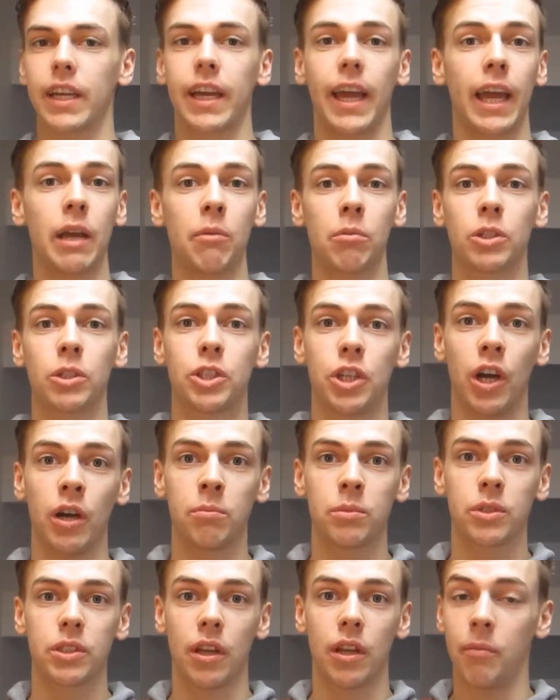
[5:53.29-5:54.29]
cable
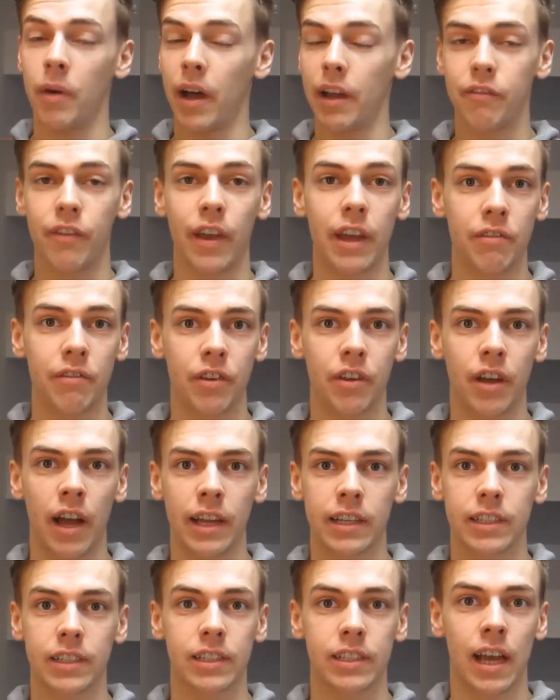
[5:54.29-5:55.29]
chops are my favourite
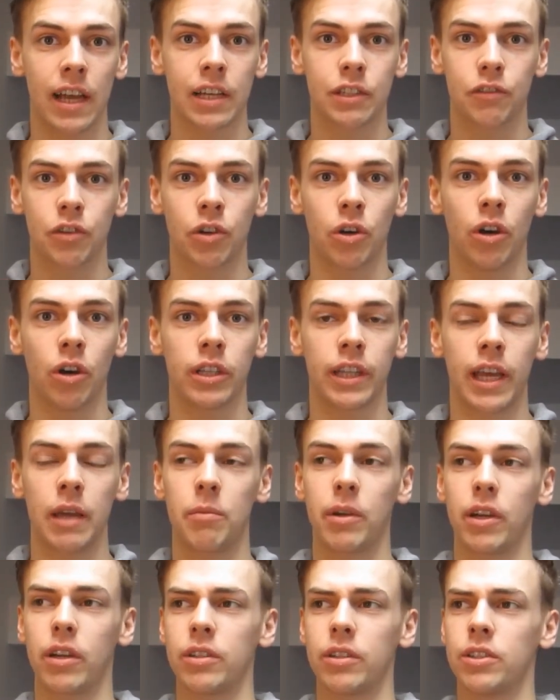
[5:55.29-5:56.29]
exercise for core
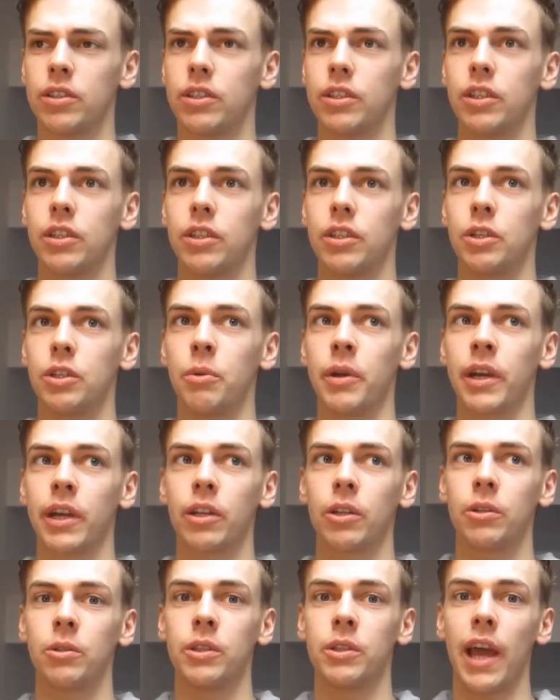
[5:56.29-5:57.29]
day, because you
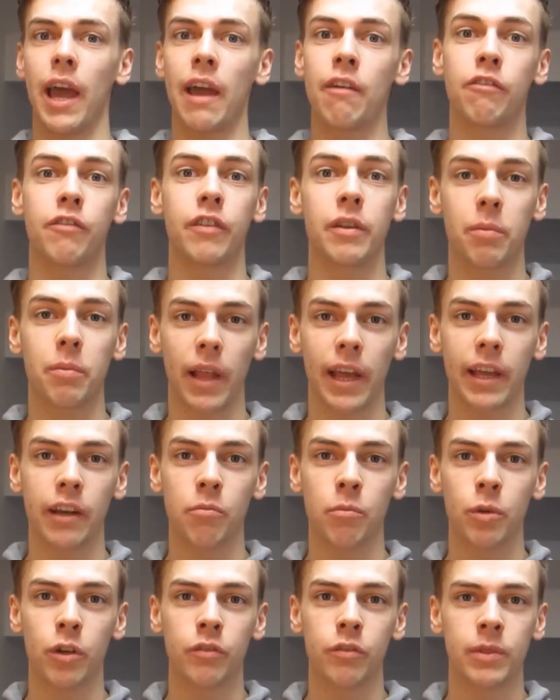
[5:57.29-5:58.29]
include every
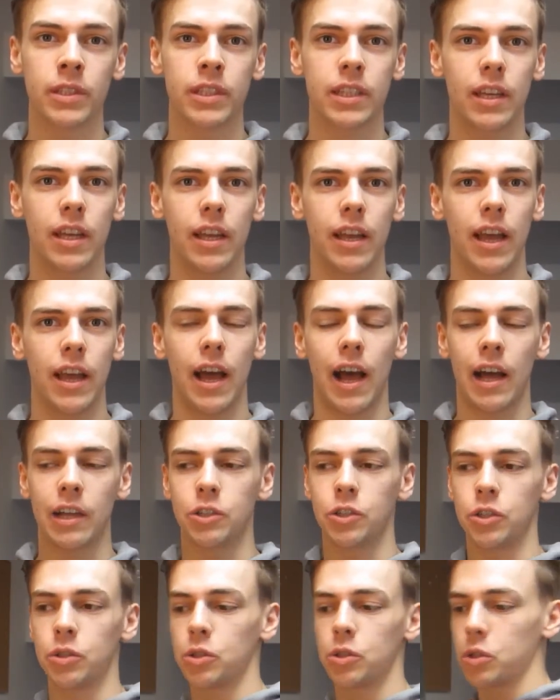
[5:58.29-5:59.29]
plane of movement
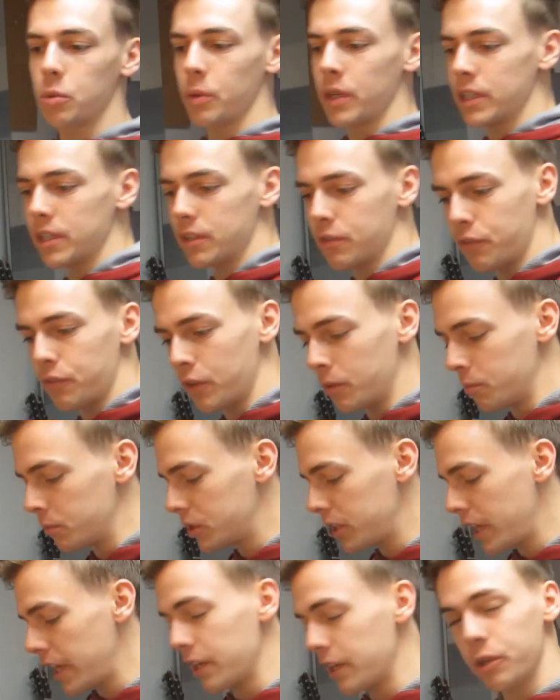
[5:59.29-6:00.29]
as you twist
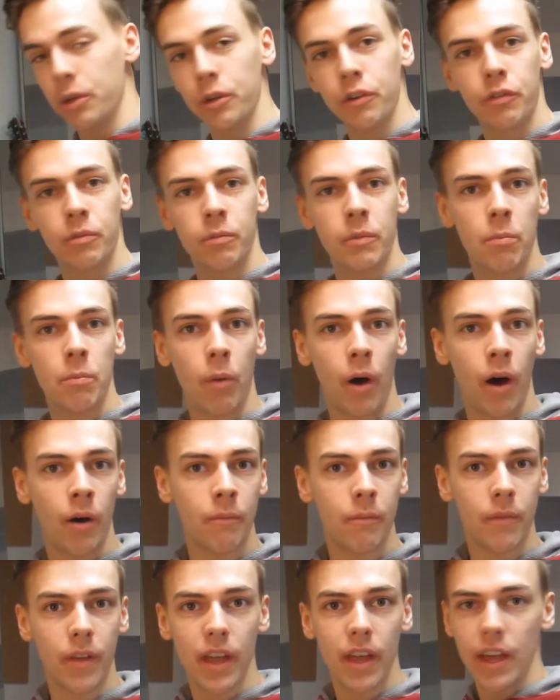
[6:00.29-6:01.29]
from, say you do from the
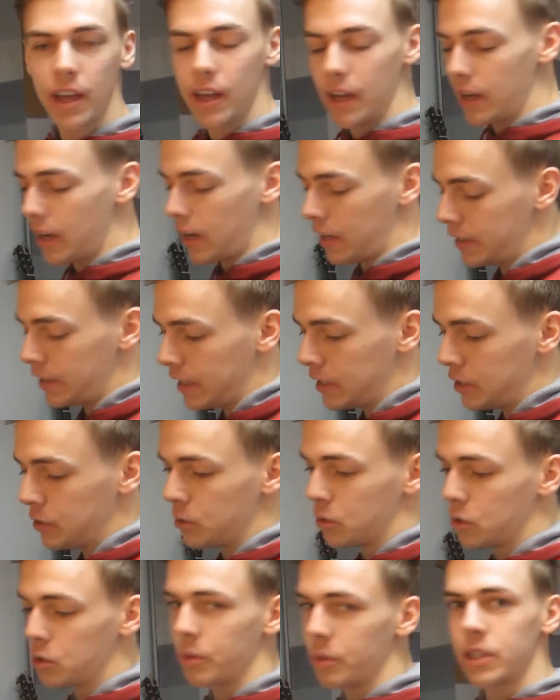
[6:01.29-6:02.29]
bottom and then
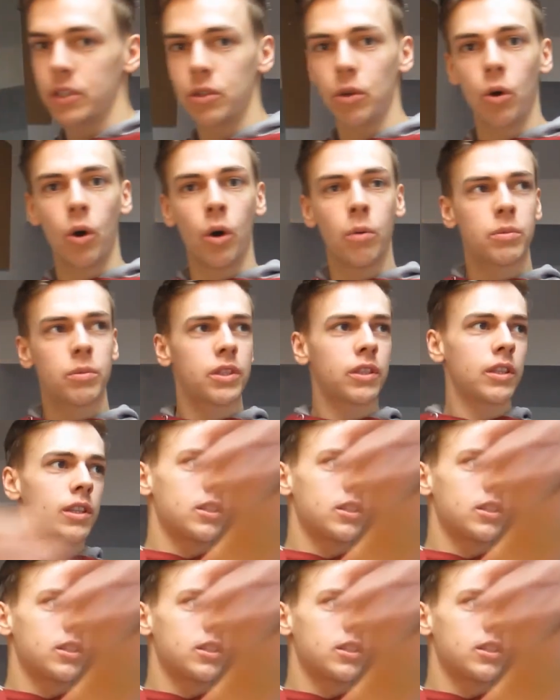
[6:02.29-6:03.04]
you twist up to